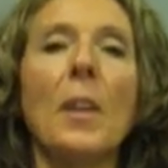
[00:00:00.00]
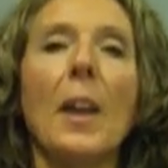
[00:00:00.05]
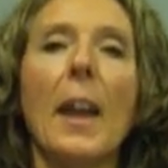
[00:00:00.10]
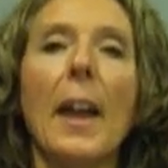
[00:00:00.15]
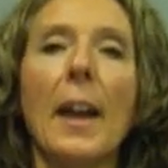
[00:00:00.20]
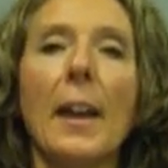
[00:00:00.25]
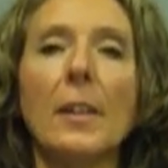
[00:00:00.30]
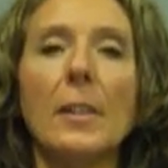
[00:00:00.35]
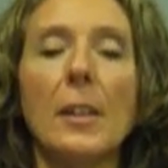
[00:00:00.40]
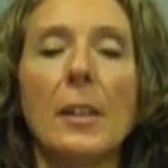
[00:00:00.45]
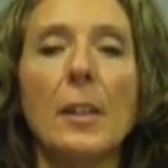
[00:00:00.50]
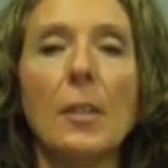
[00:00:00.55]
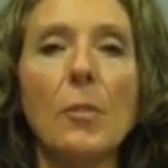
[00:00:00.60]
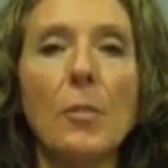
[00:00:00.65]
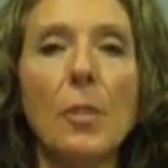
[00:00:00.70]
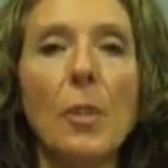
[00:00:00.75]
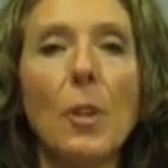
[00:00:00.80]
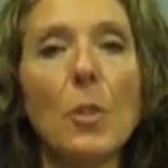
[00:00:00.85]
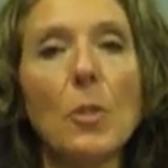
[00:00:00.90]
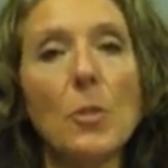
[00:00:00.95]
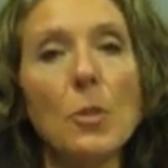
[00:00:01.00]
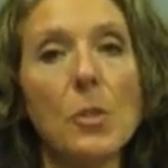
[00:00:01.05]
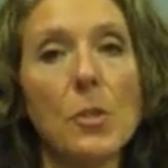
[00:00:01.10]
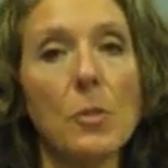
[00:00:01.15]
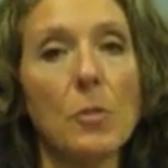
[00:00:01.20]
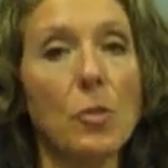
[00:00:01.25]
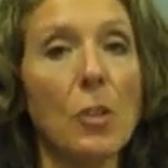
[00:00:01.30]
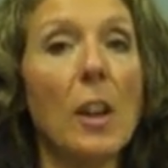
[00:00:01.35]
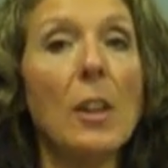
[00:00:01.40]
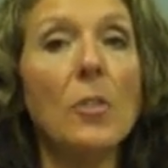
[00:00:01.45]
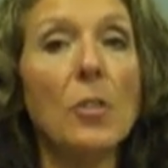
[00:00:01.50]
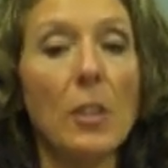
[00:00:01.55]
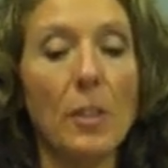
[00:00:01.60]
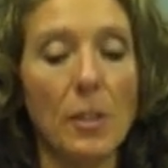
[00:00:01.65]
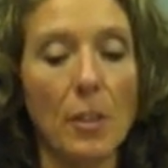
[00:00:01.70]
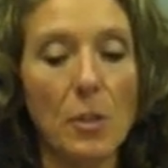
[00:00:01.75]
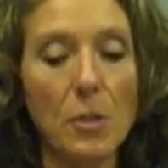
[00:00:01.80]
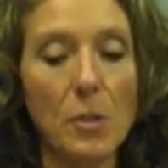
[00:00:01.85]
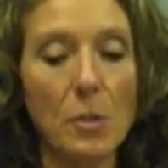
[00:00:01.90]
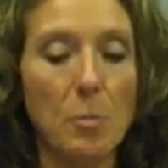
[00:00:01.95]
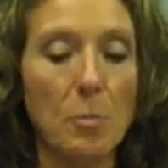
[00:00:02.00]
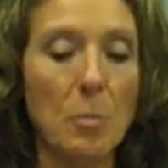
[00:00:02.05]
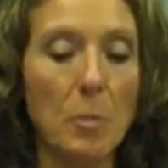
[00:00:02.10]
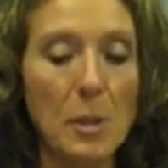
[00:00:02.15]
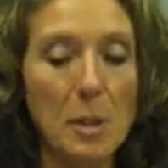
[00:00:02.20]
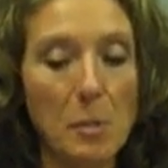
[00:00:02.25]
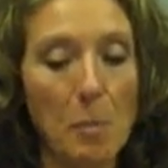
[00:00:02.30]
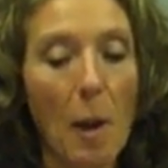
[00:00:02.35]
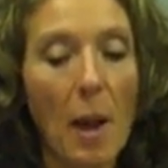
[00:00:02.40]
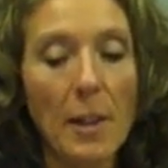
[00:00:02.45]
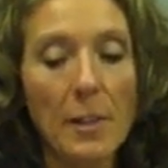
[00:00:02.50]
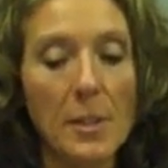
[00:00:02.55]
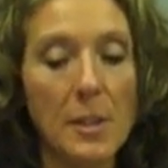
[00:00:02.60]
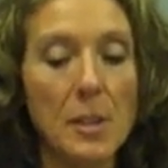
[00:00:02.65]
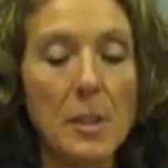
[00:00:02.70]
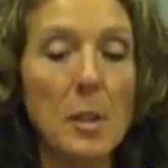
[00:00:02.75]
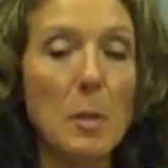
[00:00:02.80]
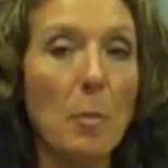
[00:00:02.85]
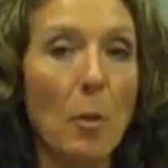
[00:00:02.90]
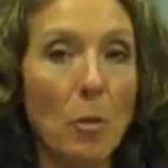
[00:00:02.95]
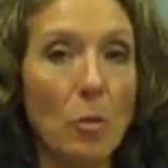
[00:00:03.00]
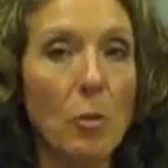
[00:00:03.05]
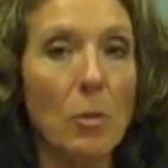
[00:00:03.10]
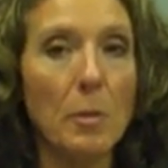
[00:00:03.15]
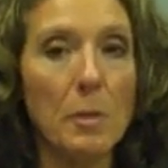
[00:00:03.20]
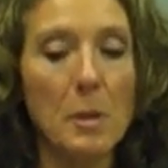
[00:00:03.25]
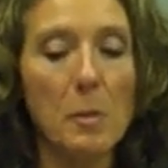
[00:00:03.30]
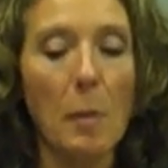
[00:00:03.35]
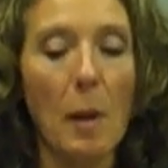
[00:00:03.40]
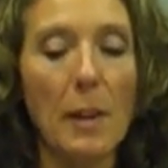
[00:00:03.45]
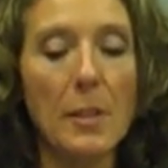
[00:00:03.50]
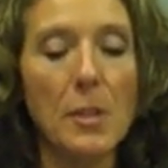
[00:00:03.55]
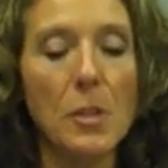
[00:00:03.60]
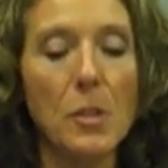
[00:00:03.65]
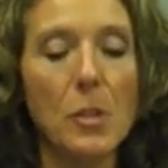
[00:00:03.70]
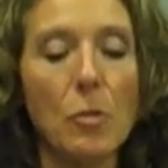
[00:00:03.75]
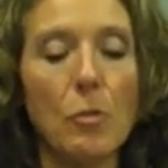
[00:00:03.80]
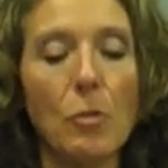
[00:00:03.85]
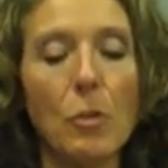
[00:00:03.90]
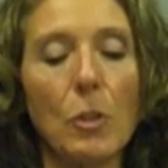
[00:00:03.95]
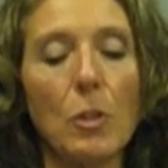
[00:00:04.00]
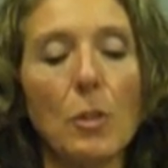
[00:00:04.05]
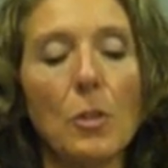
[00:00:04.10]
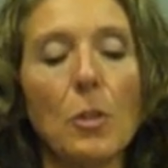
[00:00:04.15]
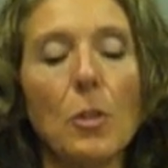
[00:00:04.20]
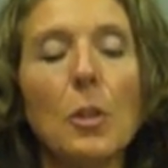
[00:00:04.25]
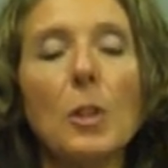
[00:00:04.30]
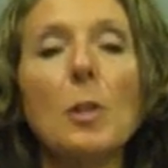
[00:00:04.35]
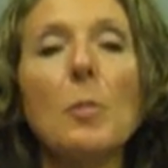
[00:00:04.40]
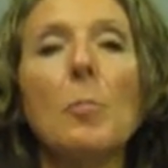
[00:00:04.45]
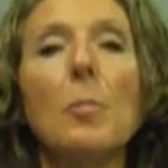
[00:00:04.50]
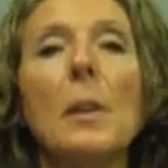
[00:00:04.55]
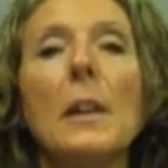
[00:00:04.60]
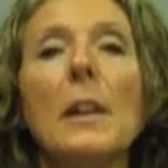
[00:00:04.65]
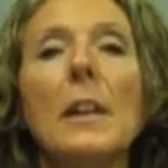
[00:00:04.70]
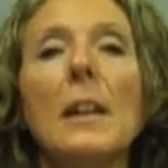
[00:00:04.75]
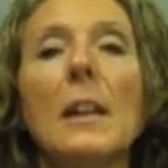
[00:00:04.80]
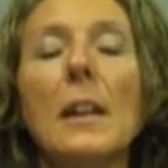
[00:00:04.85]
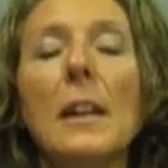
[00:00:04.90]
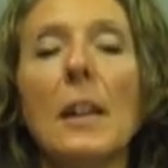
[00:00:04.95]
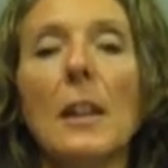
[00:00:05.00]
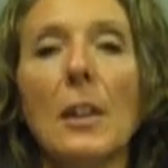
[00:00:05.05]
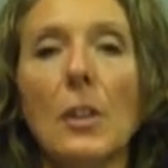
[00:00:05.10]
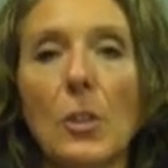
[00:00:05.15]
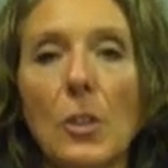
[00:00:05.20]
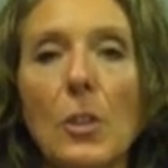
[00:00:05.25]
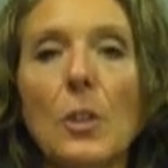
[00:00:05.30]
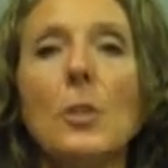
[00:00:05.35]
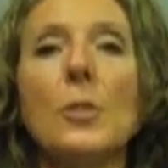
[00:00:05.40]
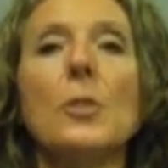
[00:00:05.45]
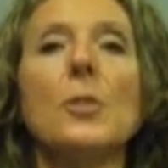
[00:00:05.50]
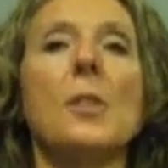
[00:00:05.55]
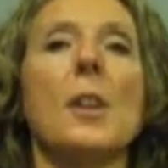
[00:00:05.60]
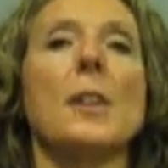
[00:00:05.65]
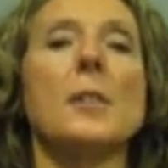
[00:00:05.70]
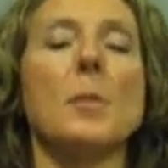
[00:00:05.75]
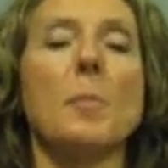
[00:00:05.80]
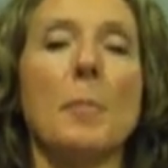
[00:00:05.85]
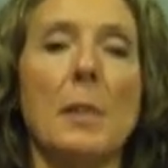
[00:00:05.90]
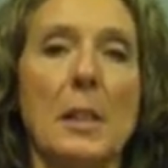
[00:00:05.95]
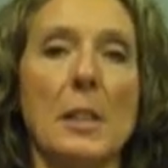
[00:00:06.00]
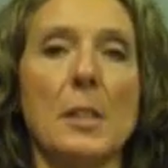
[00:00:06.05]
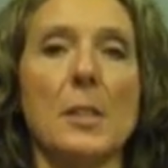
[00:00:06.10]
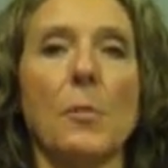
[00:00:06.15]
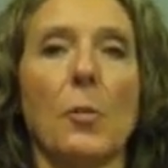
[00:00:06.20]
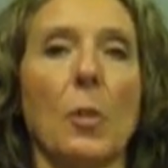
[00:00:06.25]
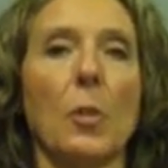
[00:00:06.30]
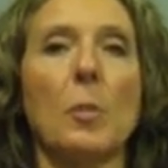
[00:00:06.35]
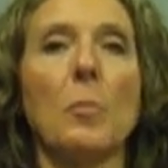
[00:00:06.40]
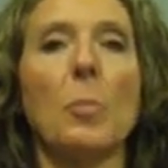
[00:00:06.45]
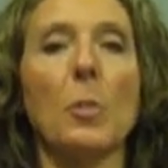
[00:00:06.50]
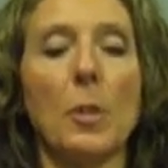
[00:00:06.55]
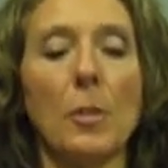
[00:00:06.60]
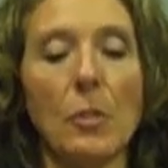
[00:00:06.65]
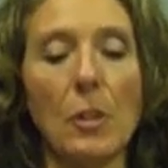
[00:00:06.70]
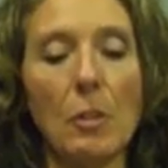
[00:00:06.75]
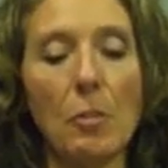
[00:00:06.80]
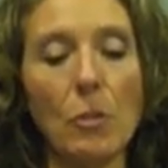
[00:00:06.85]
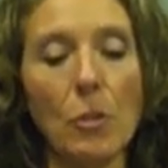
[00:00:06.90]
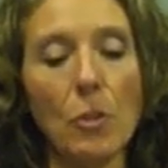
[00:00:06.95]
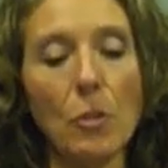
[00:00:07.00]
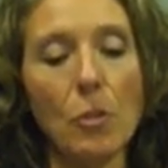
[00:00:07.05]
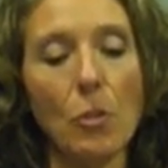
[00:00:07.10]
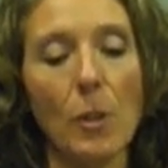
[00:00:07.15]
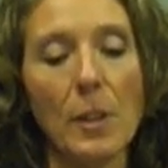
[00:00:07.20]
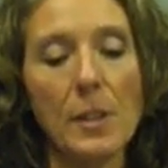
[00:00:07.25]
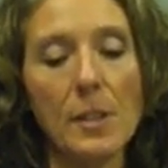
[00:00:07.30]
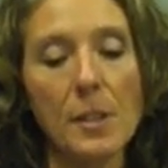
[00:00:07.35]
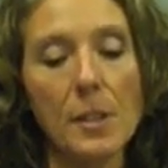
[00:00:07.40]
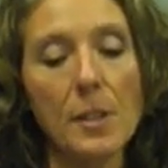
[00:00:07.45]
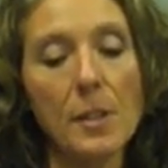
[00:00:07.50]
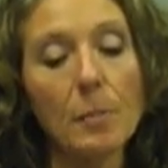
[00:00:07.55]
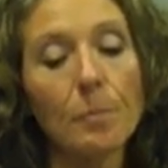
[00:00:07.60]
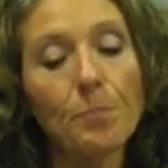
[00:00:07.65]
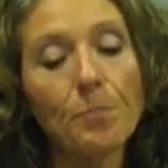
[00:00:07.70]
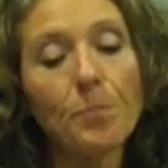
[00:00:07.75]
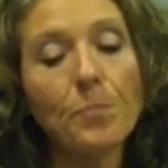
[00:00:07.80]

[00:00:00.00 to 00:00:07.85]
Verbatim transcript: and if those changing those responses, emotional responses to food, could be used as a means for improving food choices.